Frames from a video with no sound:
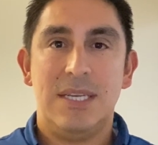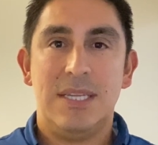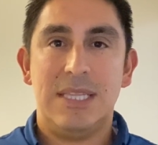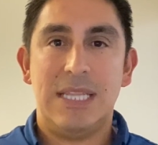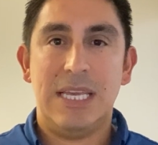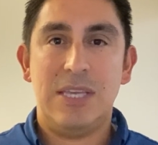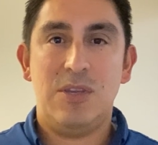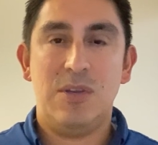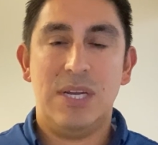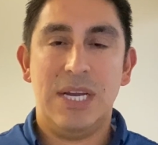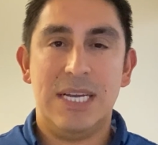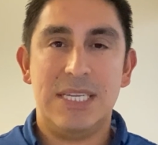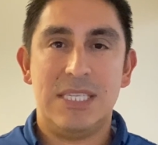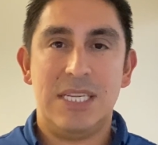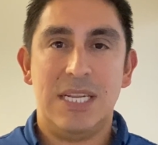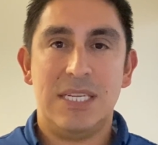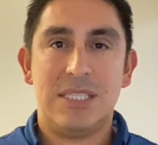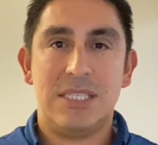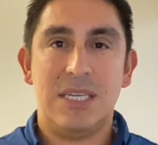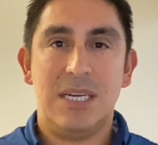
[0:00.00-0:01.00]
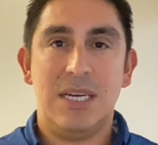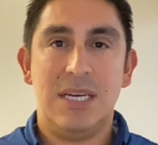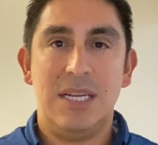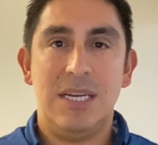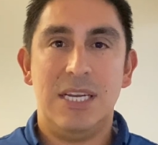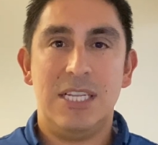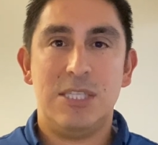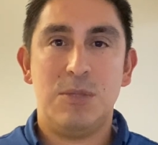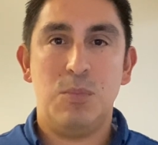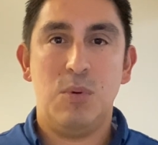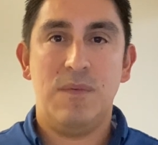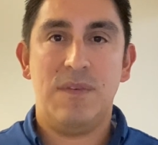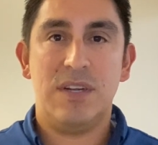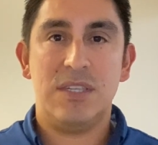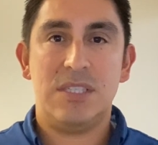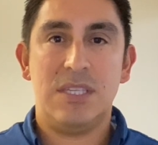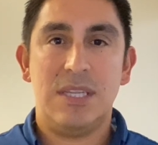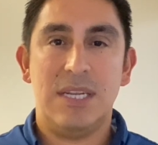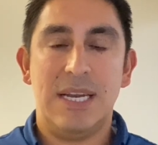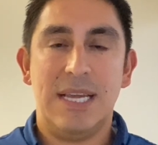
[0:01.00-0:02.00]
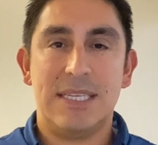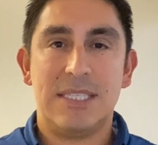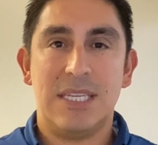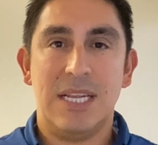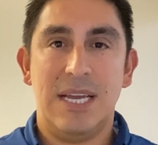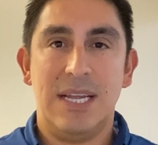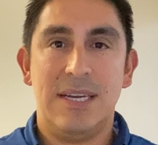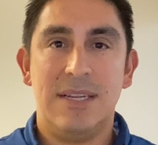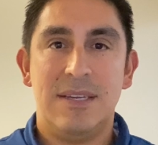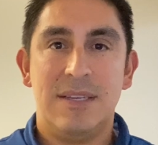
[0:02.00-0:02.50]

Thank you guys. Let's move on to the next slide.